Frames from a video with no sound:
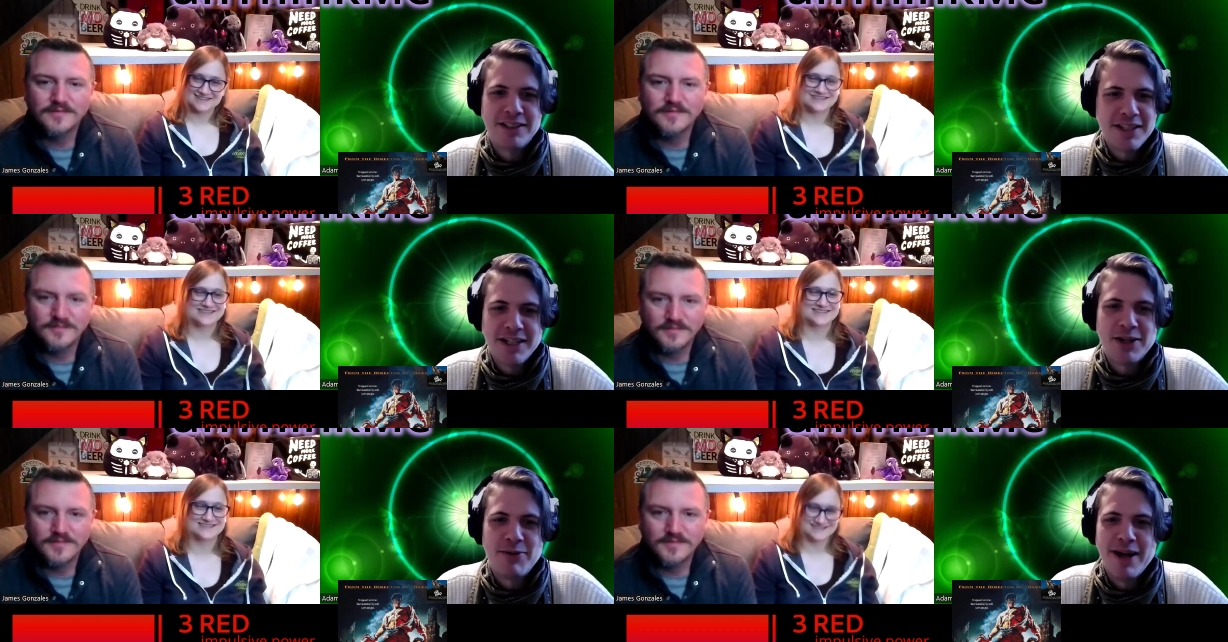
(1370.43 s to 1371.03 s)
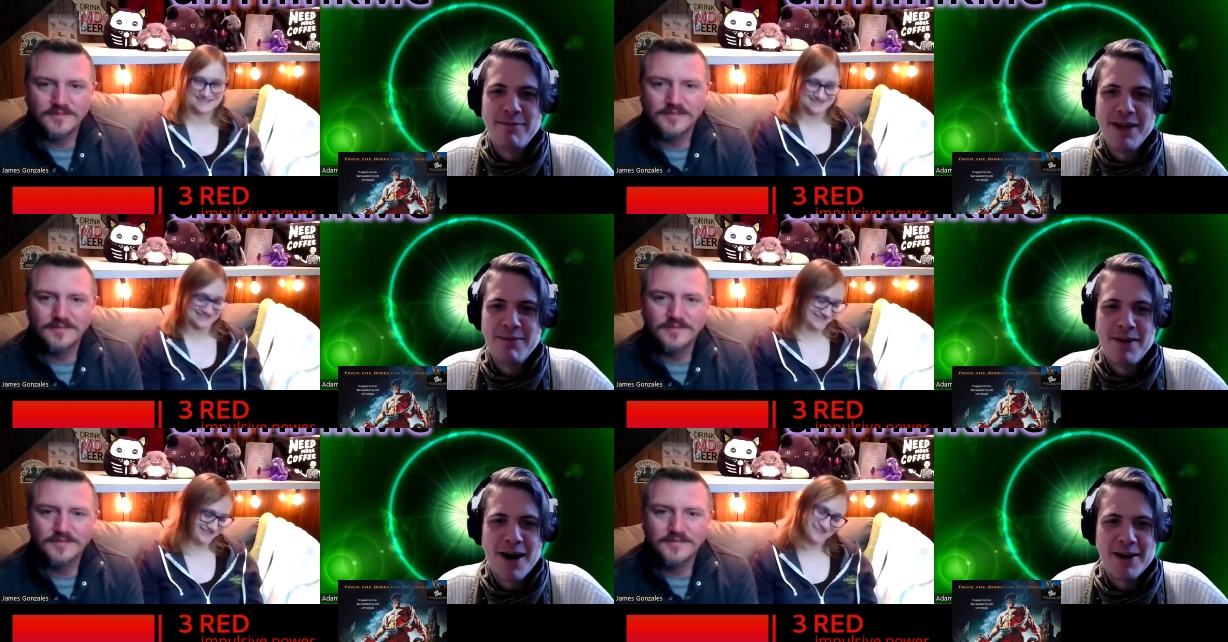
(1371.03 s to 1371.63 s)
Speaker 1: such a red
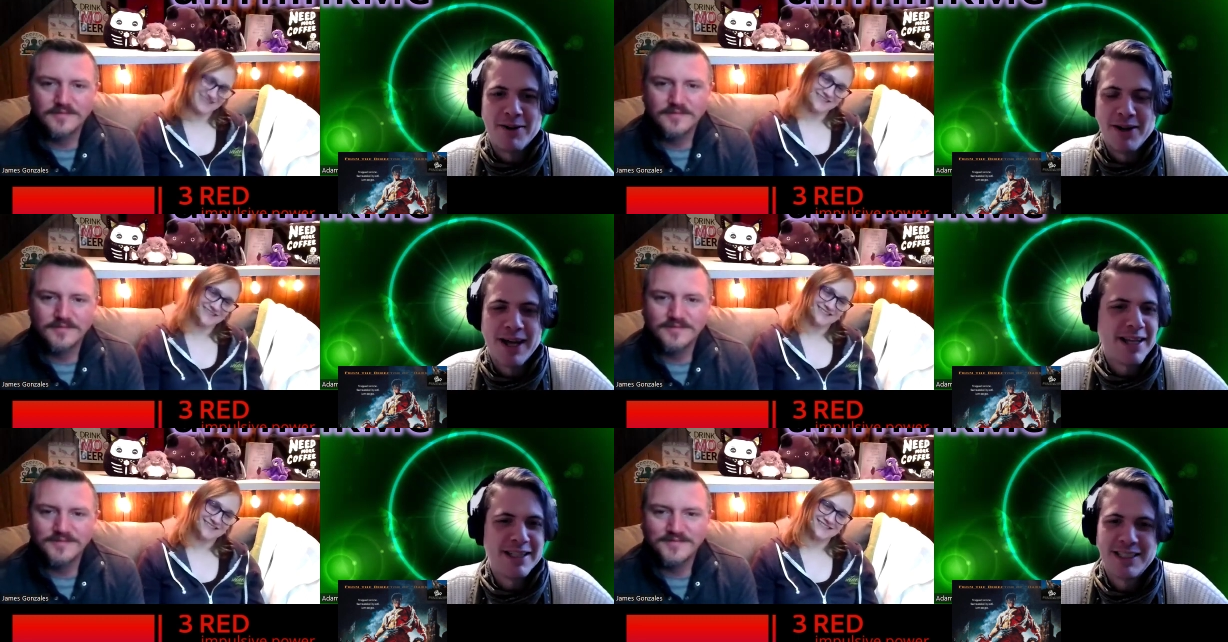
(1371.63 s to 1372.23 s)
meme motto. Like